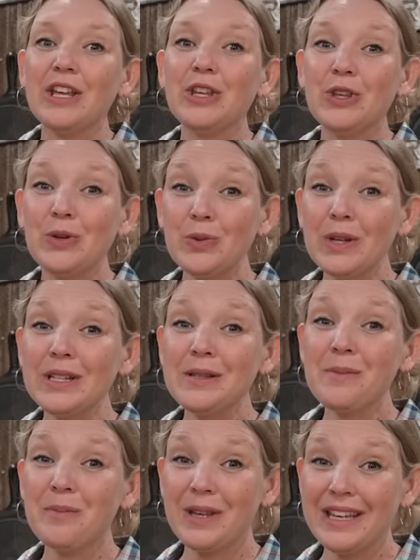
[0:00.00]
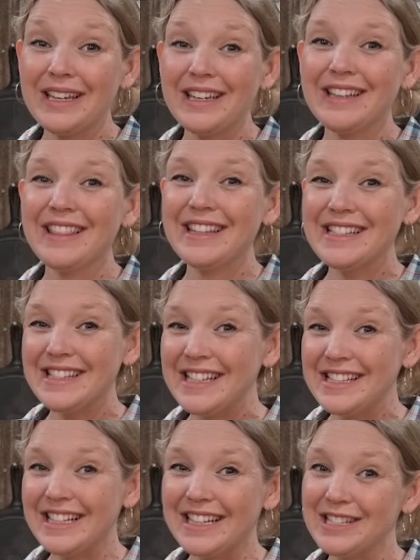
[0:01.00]
You get to pick the
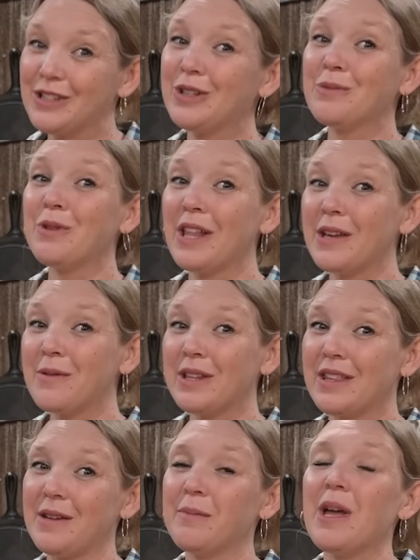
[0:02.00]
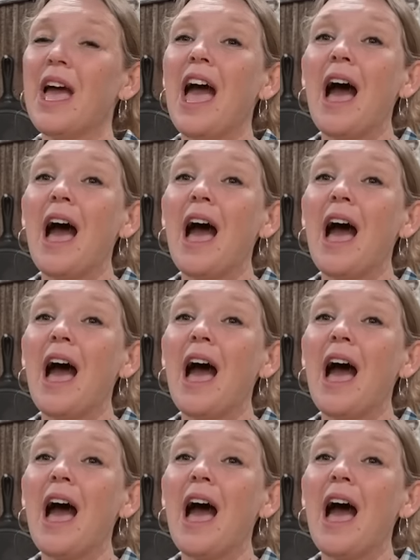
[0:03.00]
seasonings. You can play with them.